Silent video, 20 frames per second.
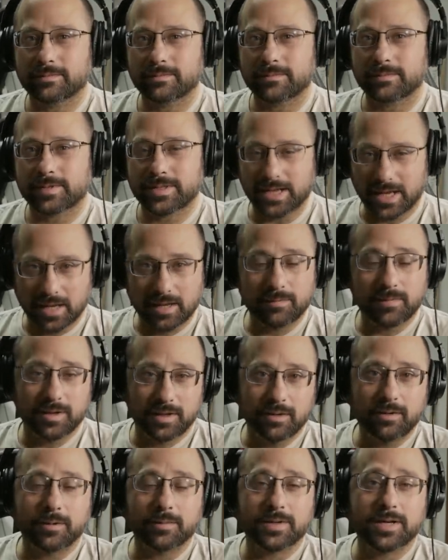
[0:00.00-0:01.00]
Stacking pin, you
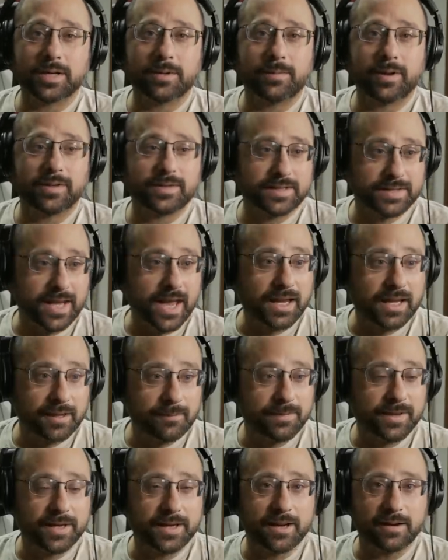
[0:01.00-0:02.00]
know what I'm talking about? Stacking
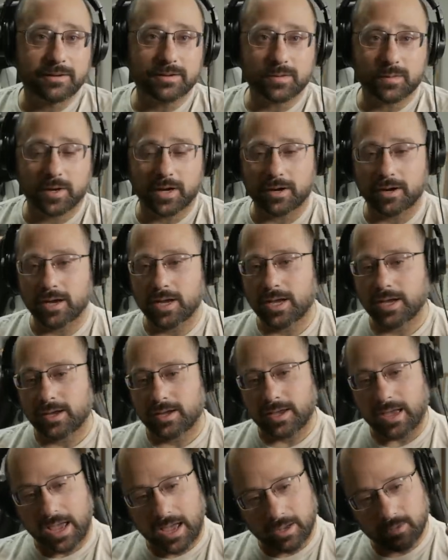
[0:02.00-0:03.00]
pin headers, where
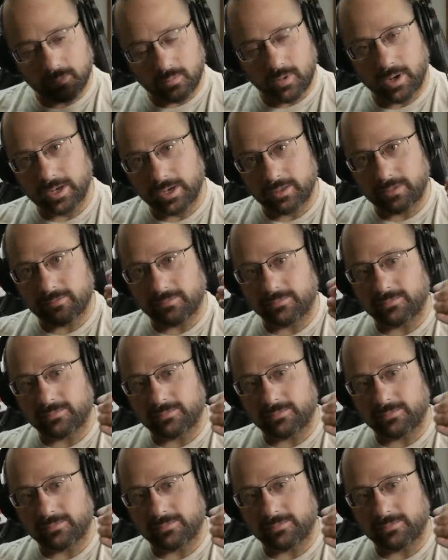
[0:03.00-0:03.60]
on one of the,